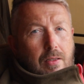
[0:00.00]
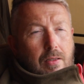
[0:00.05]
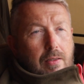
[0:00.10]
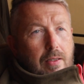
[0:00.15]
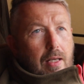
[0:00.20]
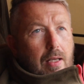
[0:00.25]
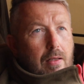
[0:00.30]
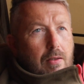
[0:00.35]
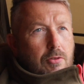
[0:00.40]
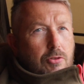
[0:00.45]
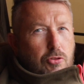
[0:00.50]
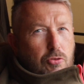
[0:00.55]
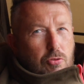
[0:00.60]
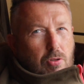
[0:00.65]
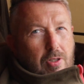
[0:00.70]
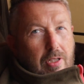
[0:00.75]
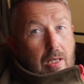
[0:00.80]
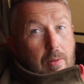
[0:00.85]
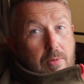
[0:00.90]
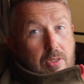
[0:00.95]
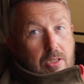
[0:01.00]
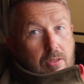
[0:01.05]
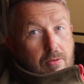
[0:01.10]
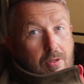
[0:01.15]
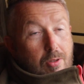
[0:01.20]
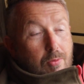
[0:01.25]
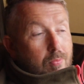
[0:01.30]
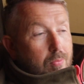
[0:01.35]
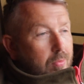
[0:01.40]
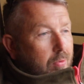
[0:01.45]
Yeah, she was trying to get me to go
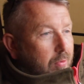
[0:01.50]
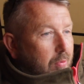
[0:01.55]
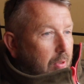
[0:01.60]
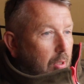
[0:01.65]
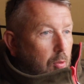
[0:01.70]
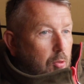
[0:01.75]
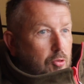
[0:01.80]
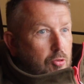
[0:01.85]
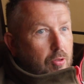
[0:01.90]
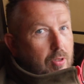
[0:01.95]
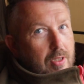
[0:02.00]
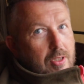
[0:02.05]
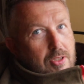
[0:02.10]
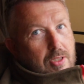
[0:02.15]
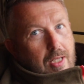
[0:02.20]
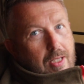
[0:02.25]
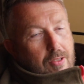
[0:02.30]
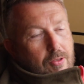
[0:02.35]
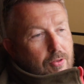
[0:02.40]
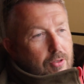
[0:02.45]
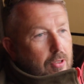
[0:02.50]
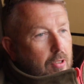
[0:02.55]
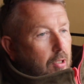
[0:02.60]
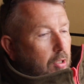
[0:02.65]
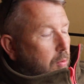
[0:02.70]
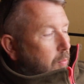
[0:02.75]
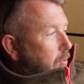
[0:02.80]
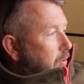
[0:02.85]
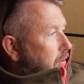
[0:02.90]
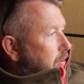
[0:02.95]
home. I was trying to stay another night,